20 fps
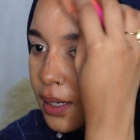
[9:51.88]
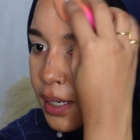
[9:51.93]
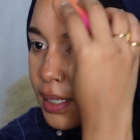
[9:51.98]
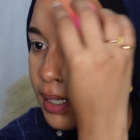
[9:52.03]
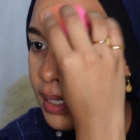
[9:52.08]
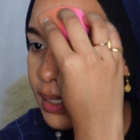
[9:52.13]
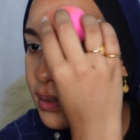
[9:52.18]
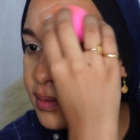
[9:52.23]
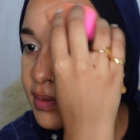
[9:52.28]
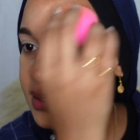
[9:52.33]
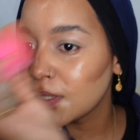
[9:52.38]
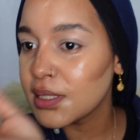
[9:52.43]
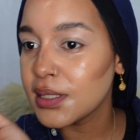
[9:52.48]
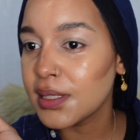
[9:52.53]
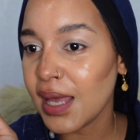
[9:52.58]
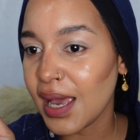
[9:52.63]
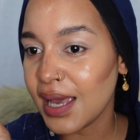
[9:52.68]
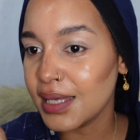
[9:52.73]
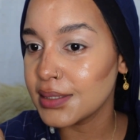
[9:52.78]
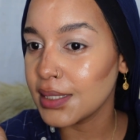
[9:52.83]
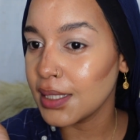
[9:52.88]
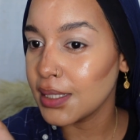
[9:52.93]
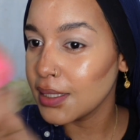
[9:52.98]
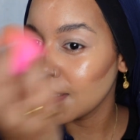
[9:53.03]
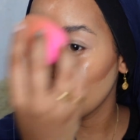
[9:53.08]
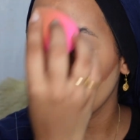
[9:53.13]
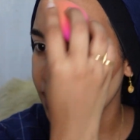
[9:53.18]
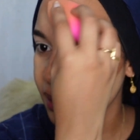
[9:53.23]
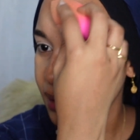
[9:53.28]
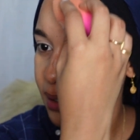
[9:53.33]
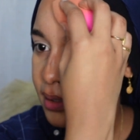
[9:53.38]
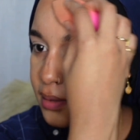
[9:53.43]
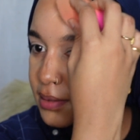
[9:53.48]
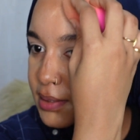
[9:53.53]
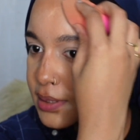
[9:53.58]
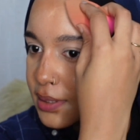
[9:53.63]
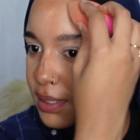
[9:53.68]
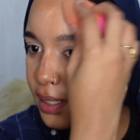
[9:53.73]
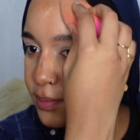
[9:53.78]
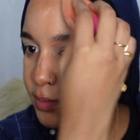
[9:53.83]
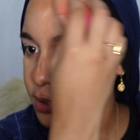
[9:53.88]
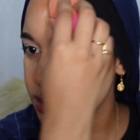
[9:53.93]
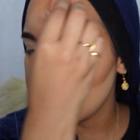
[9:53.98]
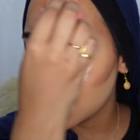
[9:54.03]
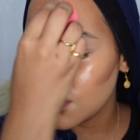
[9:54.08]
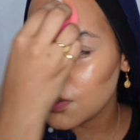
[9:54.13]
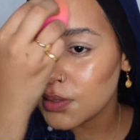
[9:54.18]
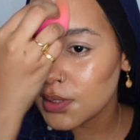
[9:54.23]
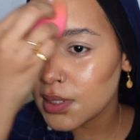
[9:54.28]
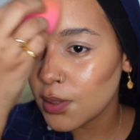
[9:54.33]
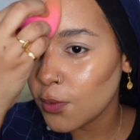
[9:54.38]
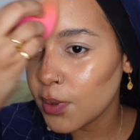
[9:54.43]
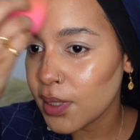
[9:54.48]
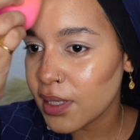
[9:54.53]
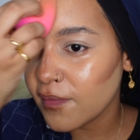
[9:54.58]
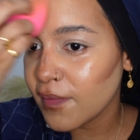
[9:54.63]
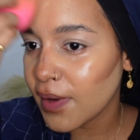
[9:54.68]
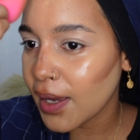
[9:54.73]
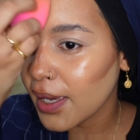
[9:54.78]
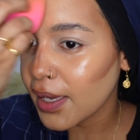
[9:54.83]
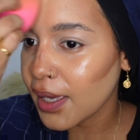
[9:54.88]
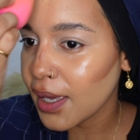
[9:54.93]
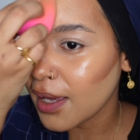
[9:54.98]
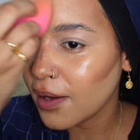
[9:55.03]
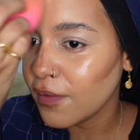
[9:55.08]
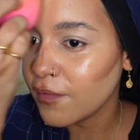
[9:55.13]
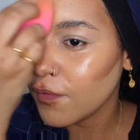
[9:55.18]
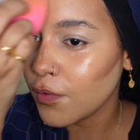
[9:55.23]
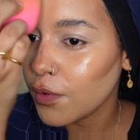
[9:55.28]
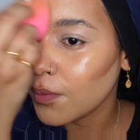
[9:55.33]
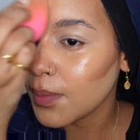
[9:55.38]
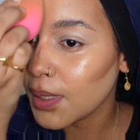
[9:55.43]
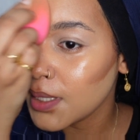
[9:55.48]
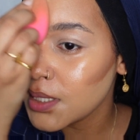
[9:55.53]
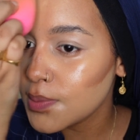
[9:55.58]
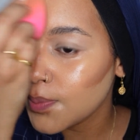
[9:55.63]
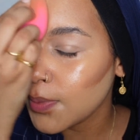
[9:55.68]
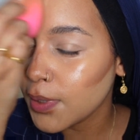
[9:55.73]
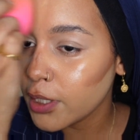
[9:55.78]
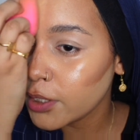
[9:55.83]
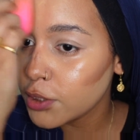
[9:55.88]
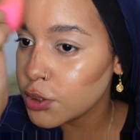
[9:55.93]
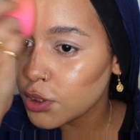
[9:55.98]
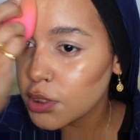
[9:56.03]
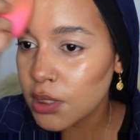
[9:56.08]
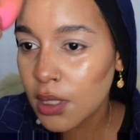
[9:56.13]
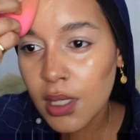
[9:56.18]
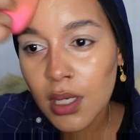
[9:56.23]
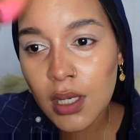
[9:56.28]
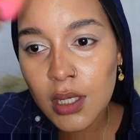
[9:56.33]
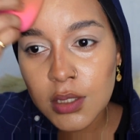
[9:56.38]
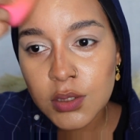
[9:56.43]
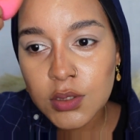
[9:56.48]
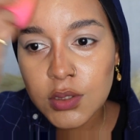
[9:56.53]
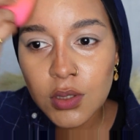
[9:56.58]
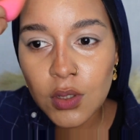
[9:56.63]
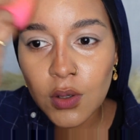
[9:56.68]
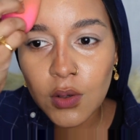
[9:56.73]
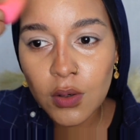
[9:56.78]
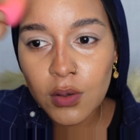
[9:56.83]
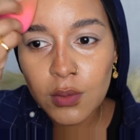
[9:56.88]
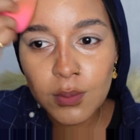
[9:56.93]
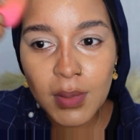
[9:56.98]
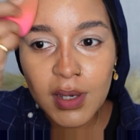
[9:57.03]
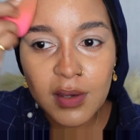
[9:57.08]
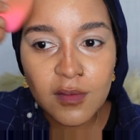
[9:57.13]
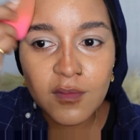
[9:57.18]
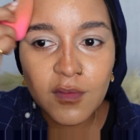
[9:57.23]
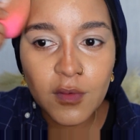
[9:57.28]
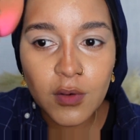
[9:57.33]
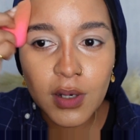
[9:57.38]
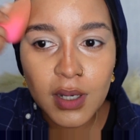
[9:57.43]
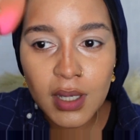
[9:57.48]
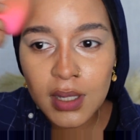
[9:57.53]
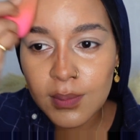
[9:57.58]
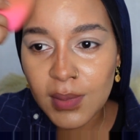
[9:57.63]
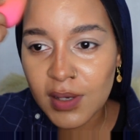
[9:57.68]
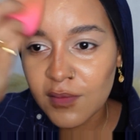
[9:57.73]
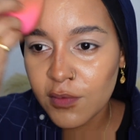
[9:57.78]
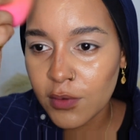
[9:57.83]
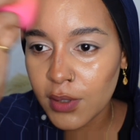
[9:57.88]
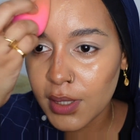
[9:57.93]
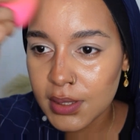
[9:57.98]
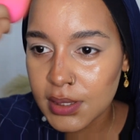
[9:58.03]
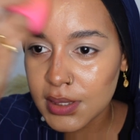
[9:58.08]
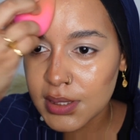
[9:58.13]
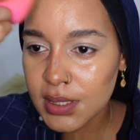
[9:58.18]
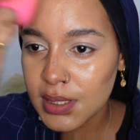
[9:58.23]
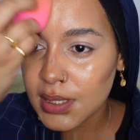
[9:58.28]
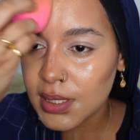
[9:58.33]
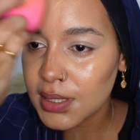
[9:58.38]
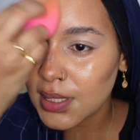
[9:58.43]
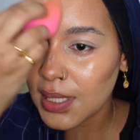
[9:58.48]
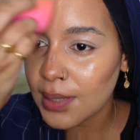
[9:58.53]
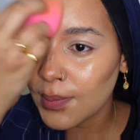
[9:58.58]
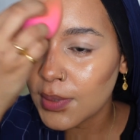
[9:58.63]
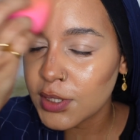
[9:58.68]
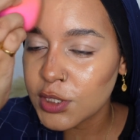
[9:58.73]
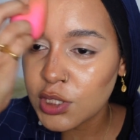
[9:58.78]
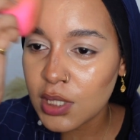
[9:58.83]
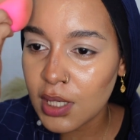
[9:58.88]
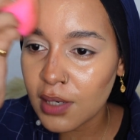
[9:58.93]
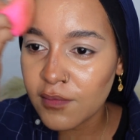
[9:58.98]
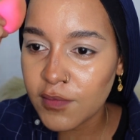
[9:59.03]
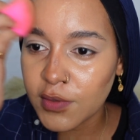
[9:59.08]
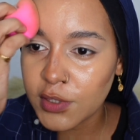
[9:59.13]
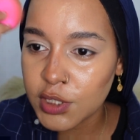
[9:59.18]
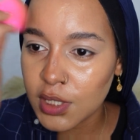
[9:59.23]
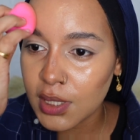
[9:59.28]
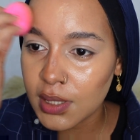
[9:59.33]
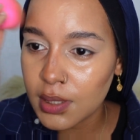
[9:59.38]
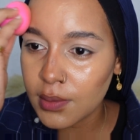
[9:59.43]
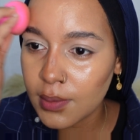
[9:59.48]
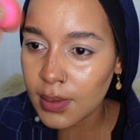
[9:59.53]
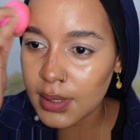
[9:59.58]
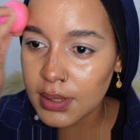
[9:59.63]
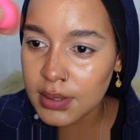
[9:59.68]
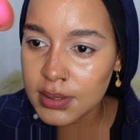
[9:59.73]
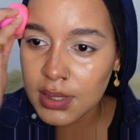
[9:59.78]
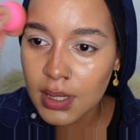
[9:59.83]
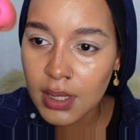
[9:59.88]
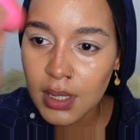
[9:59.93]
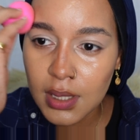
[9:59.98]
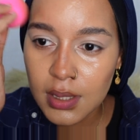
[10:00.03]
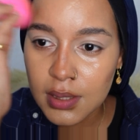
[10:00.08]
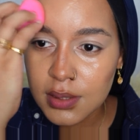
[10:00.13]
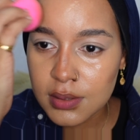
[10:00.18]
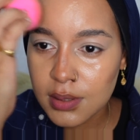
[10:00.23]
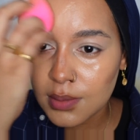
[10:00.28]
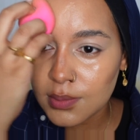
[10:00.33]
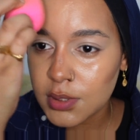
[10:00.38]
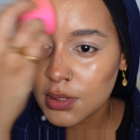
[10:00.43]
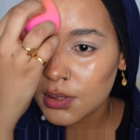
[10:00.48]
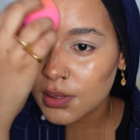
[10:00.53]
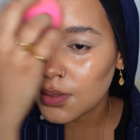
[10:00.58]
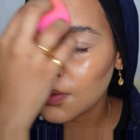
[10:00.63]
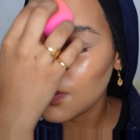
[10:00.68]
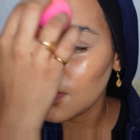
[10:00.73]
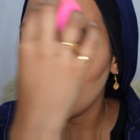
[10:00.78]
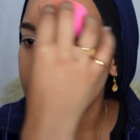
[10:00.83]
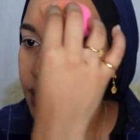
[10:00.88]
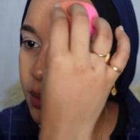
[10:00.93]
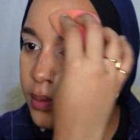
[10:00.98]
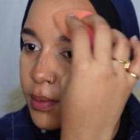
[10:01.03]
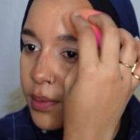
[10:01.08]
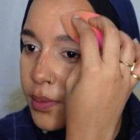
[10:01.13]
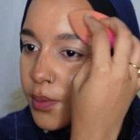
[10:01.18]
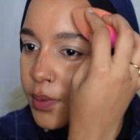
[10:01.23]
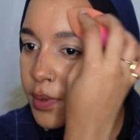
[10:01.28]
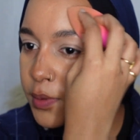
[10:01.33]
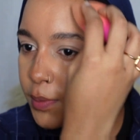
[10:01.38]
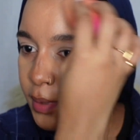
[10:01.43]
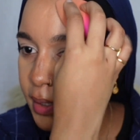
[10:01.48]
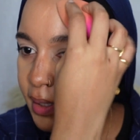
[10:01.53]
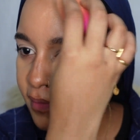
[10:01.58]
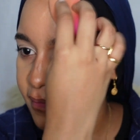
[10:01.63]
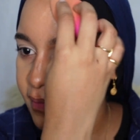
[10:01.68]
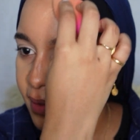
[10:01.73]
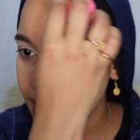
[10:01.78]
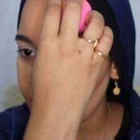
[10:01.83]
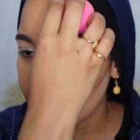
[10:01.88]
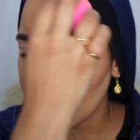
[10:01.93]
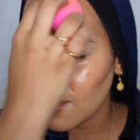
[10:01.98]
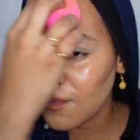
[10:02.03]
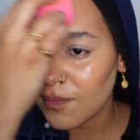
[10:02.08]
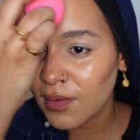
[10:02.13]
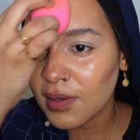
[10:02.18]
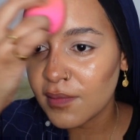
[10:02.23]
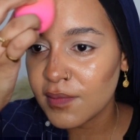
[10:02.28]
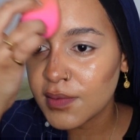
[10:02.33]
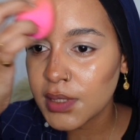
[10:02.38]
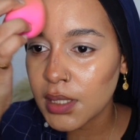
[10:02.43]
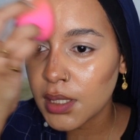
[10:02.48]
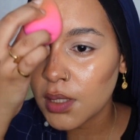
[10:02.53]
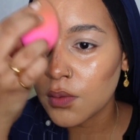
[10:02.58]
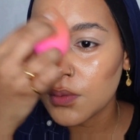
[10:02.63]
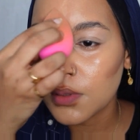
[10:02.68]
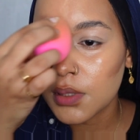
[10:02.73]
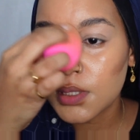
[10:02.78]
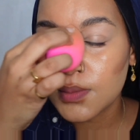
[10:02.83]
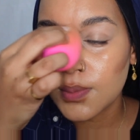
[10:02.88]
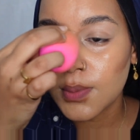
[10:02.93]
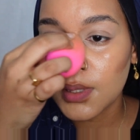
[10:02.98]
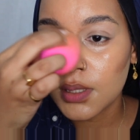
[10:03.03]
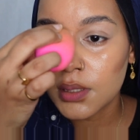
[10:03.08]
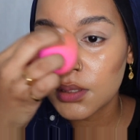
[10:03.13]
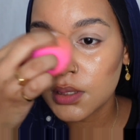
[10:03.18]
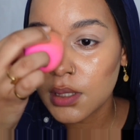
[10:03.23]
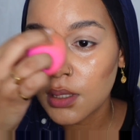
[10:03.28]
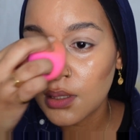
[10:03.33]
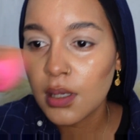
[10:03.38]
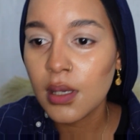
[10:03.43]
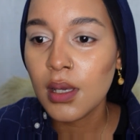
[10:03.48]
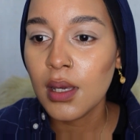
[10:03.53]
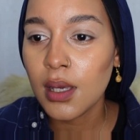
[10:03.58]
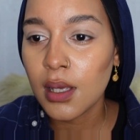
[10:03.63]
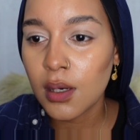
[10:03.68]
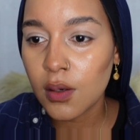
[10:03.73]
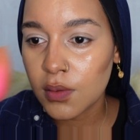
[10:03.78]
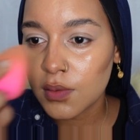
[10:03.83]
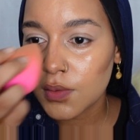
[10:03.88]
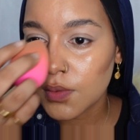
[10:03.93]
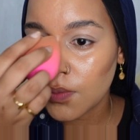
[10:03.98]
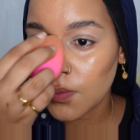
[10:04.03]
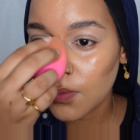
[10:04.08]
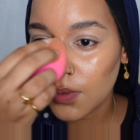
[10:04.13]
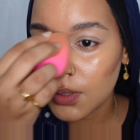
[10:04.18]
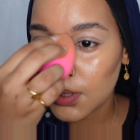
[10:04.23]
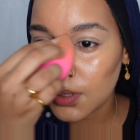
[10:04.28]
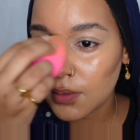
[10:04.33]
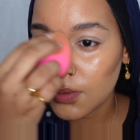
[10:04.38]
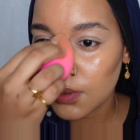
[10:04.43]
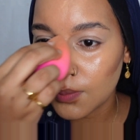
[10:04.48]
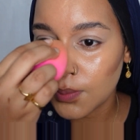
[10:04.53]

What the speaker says: Kind of didn't add anything else. I'm just using whatever I have on my sponge to go on my forehead. My forehead doesn't need that much coverage anyways, so I'm just going with whatever I have left here on the sponge, and also going down the